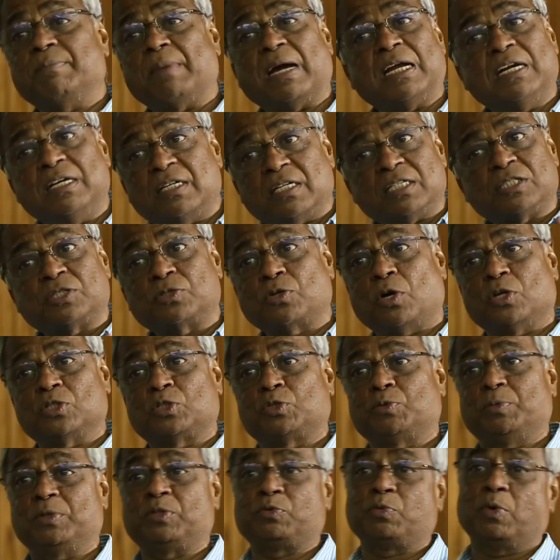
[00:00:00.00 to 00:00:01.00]
my interest cost
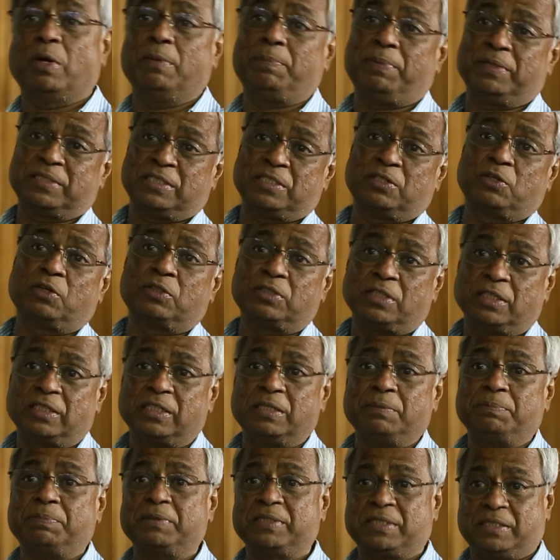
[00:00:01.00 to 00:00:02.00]
to be 12% or
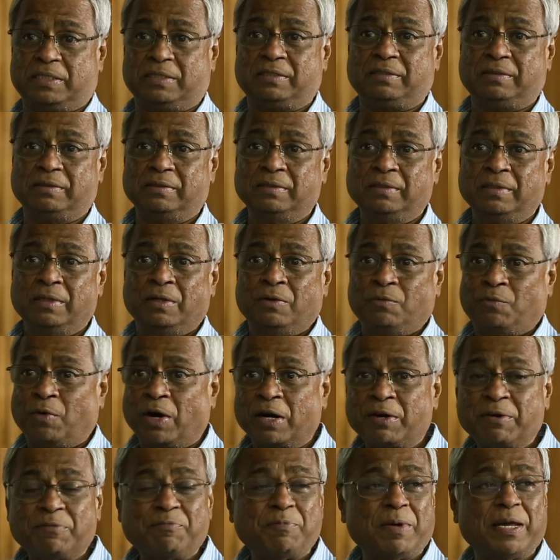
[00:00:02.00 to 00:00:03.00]
13%.
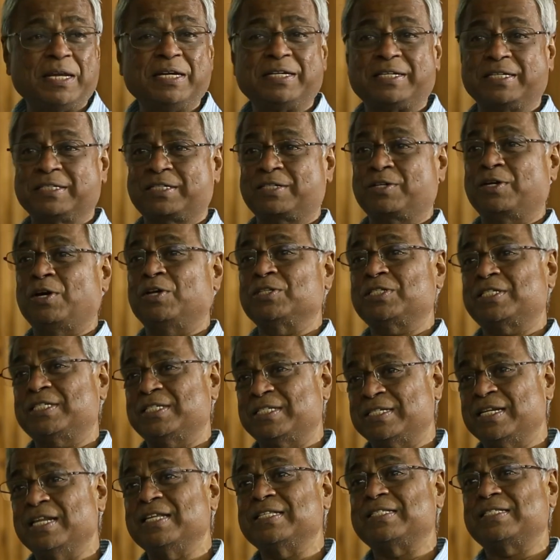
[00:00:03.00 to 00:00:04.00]
What if my interest cost
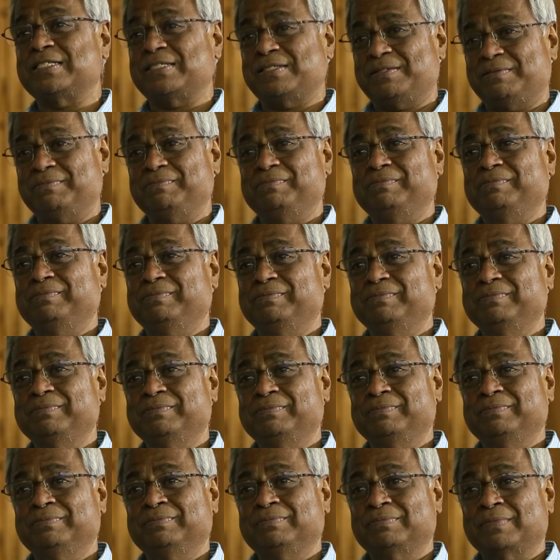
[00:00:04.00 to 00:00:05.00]
is less?
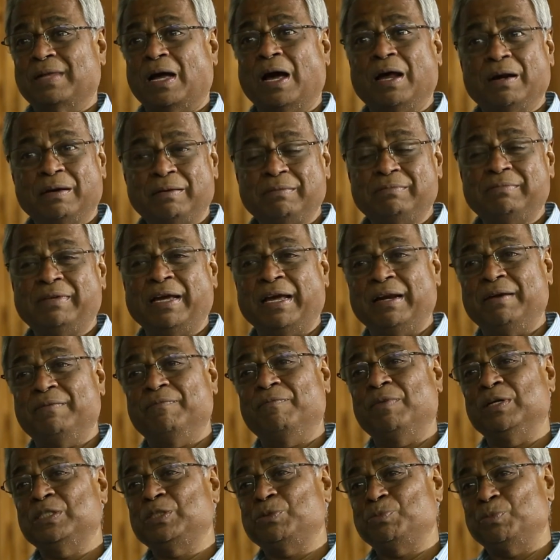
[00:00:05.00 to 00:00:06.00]
I will gain
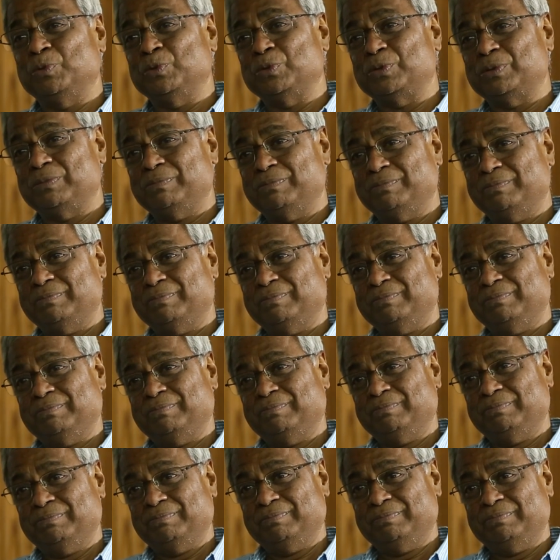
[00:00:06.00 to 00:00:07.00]
much more.
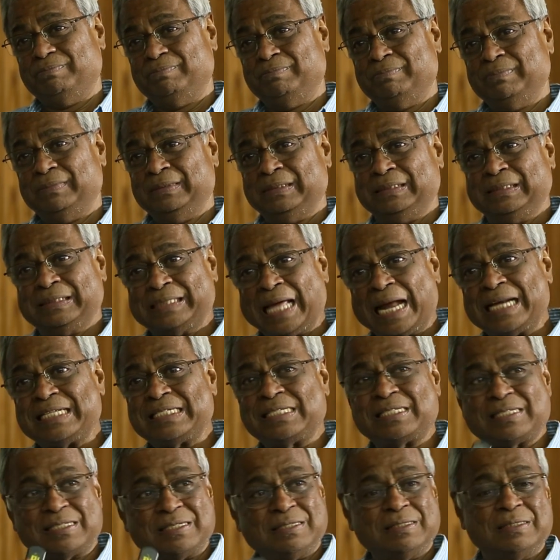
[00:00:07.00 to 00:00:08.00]
That
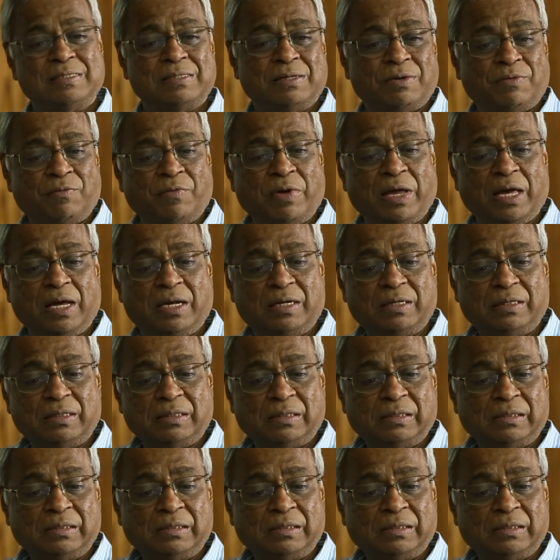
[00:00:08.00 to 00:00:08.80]
is where